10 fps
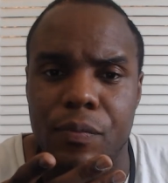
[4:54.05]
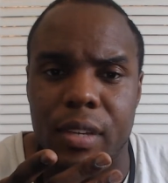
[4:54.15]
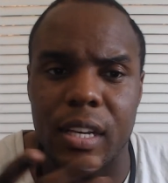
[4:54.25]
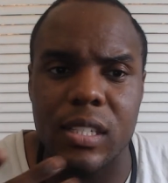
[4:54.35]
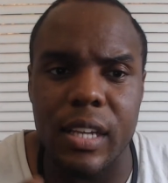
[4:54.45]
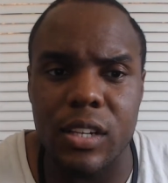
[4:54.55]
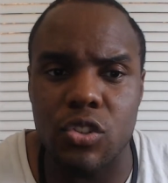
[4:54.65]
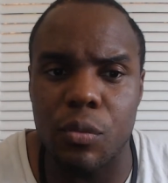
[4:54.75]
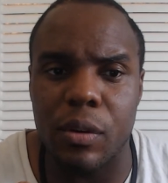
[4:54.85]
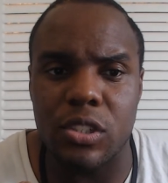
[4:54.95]
It's not
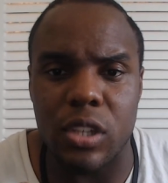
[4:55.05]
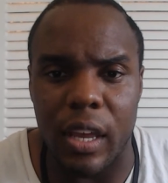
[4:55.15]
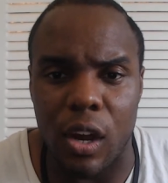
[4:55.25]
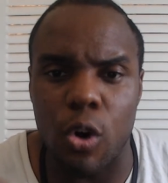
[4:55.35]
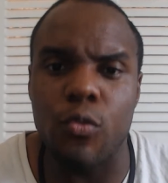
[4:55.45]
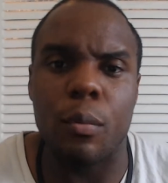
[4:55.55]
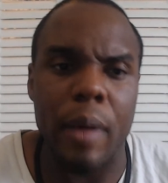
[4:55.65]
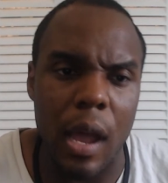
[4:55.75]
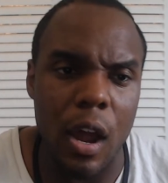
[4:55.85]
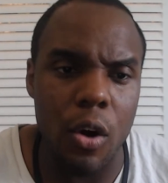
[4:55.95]
so much like
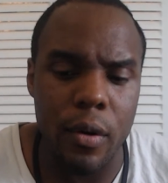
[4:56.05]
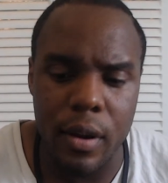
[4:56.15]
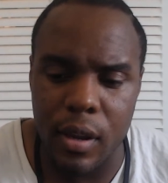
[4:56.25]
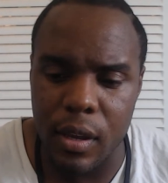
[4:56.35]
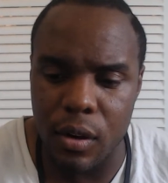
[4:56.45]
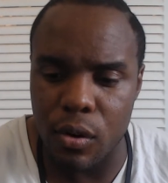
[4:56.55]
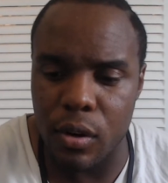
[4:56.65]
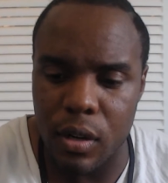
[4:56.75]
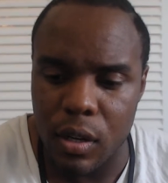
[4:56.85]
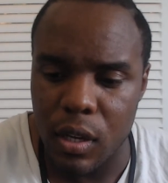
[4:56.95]
overpowering
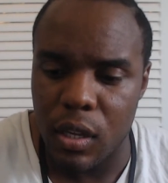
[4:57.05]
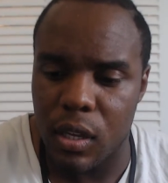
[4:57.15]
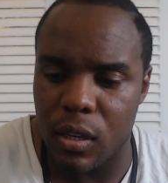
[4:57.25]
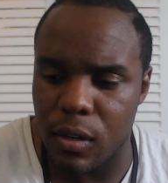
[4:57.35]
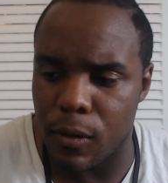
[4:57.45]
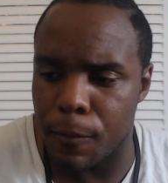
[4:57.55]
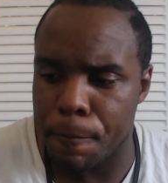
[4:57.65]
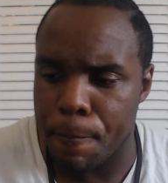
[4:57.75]
or you know